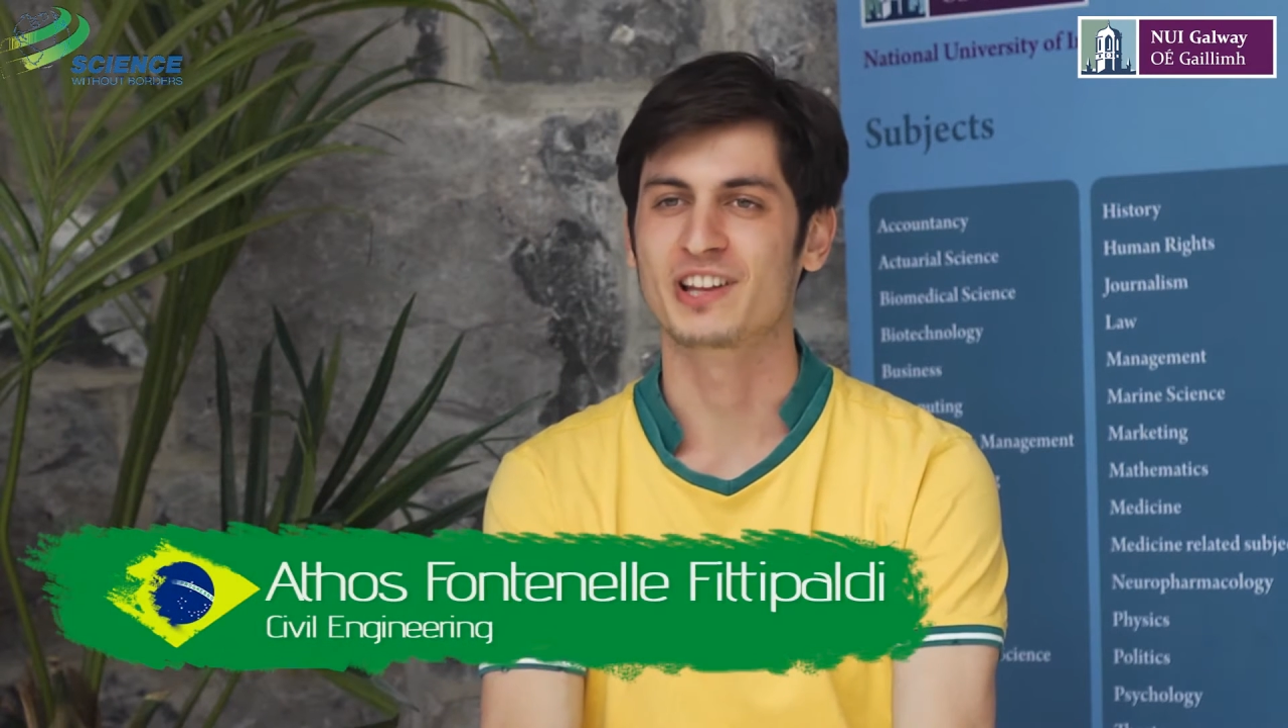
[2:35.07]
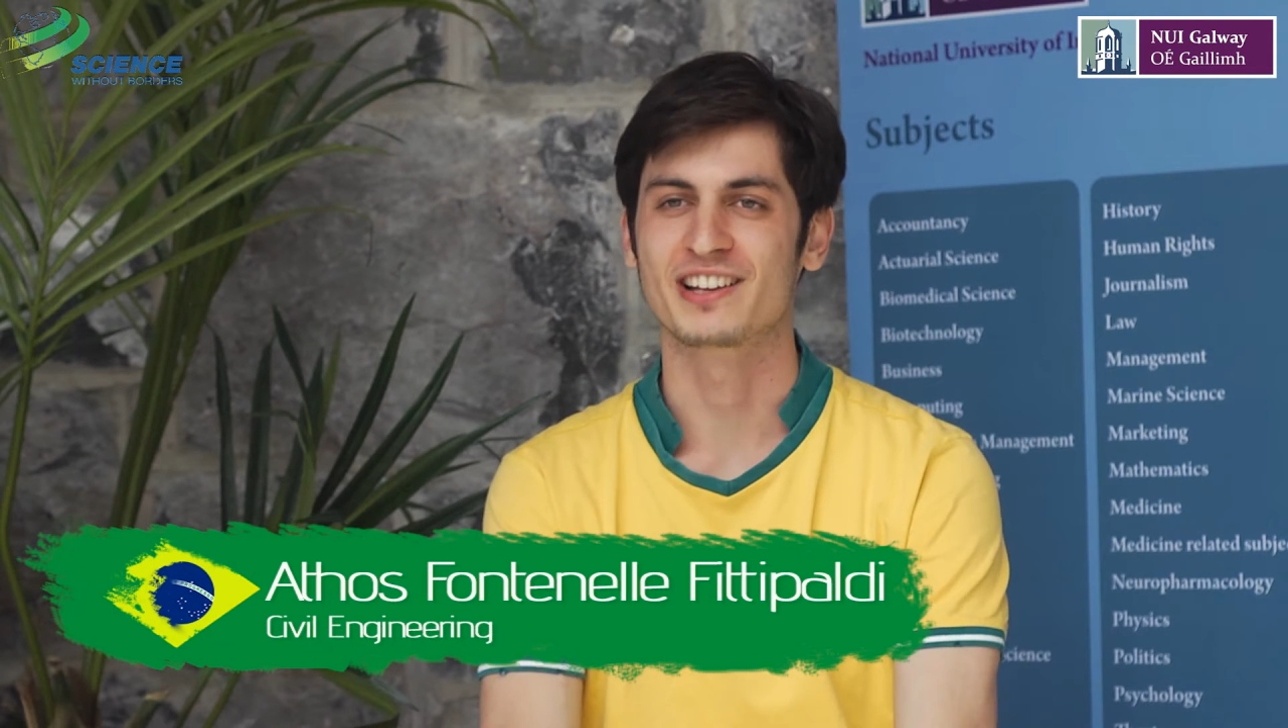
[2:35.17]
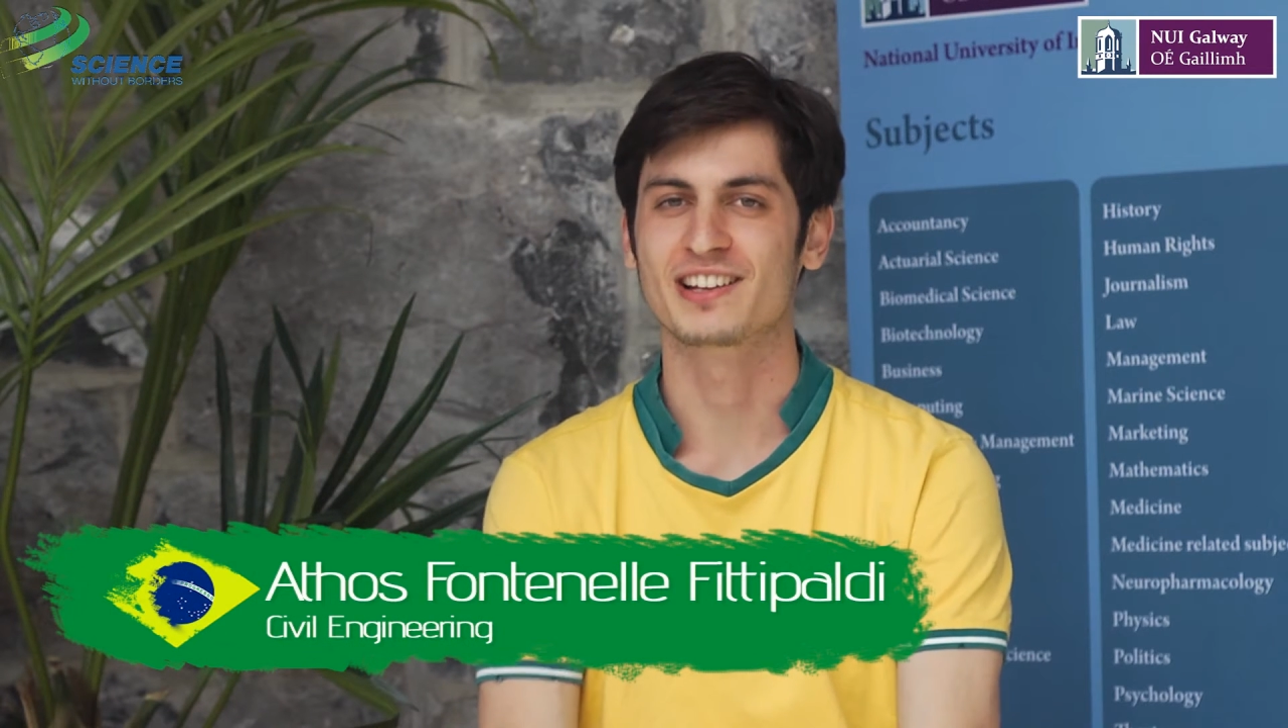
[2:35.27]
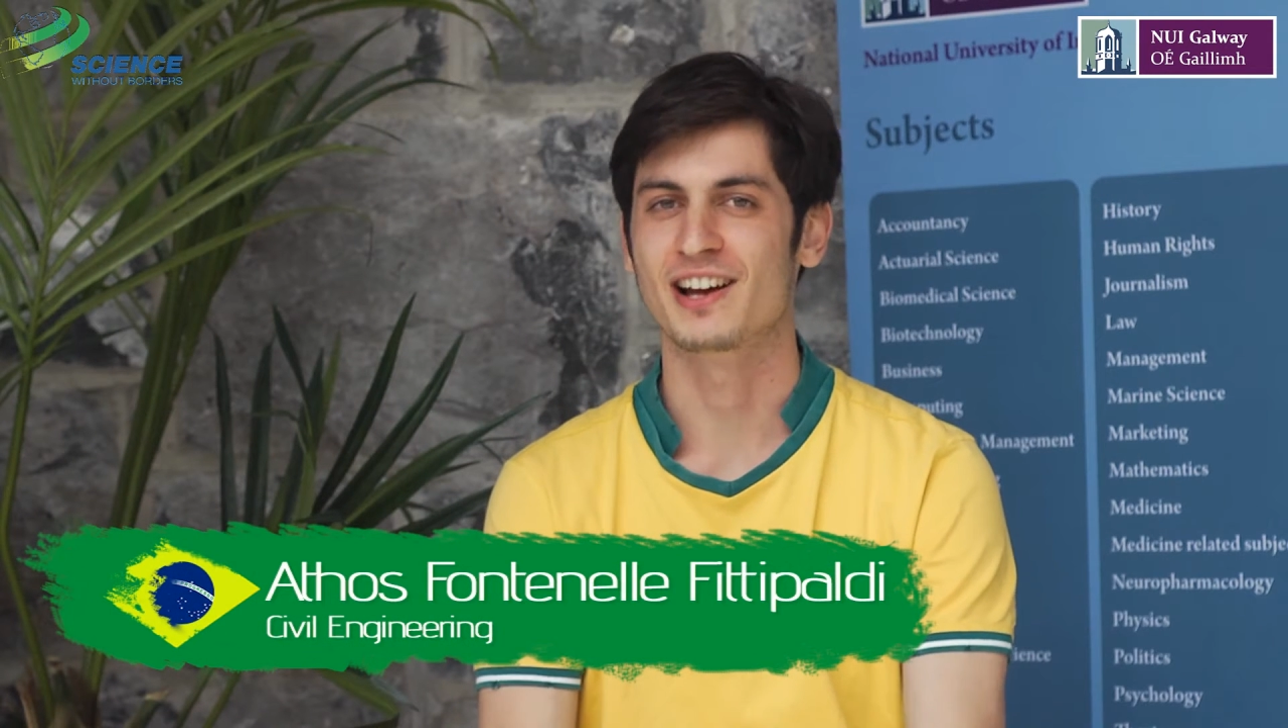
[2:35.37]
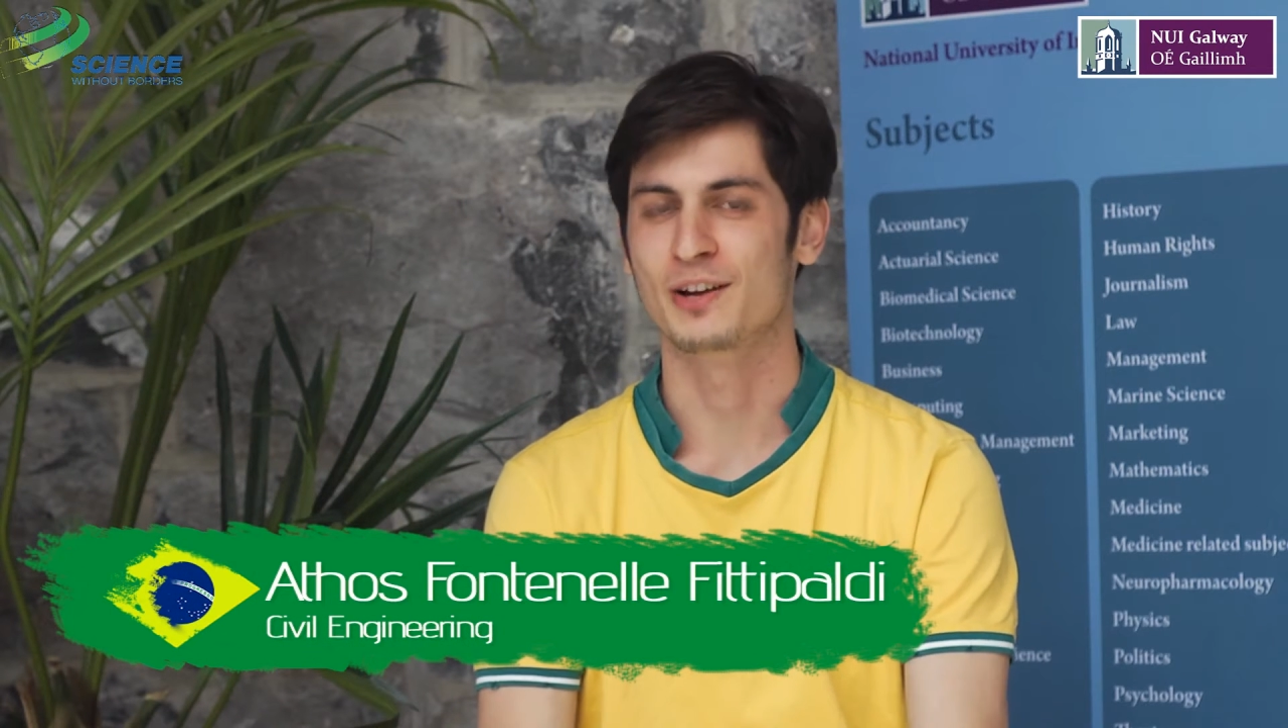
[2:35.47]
Like